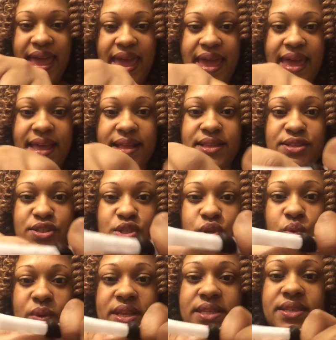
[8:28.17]
and
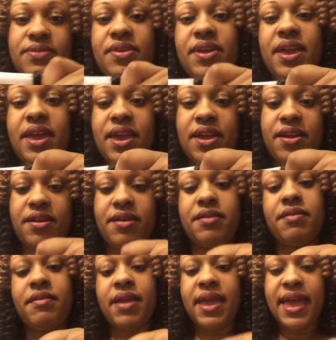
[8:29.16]
twist the
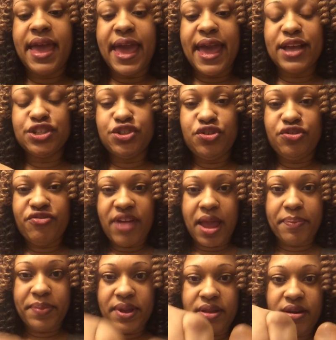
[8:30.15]
hair as you
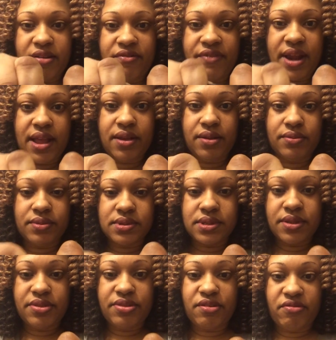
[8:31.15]
wrap it around
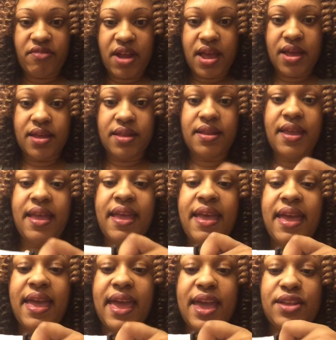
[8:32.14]
the rod.
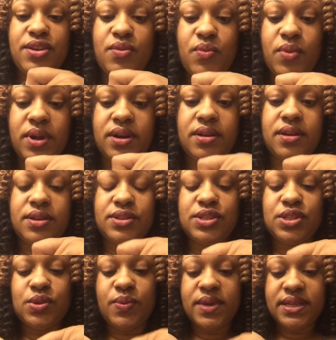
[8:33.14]
And you want to
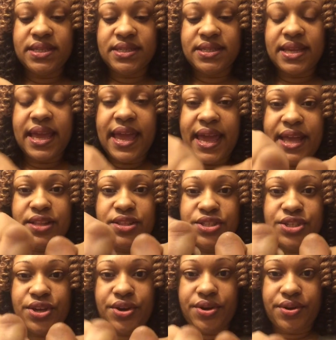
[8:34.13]
twist and
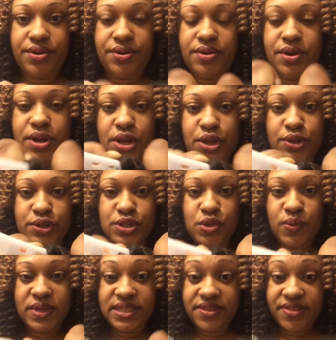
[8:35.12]
turn.
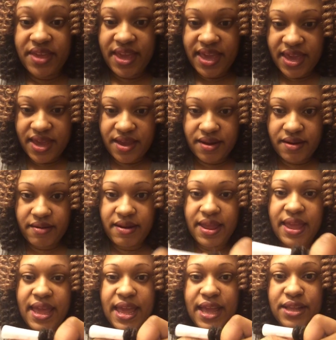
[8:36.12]
Twist the hair
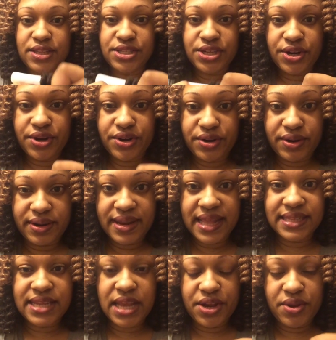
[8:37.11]
and turn.
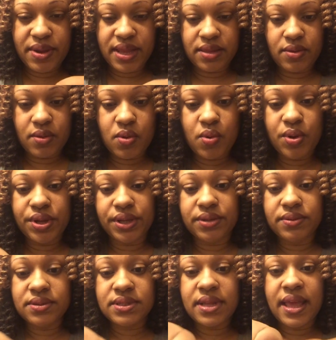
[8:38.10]
That's how you get the
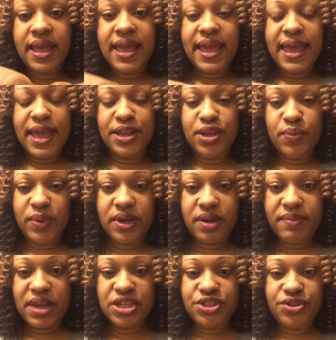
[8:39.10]
coils. And you want to
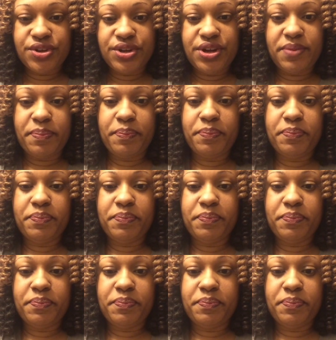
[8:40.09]
make sure you're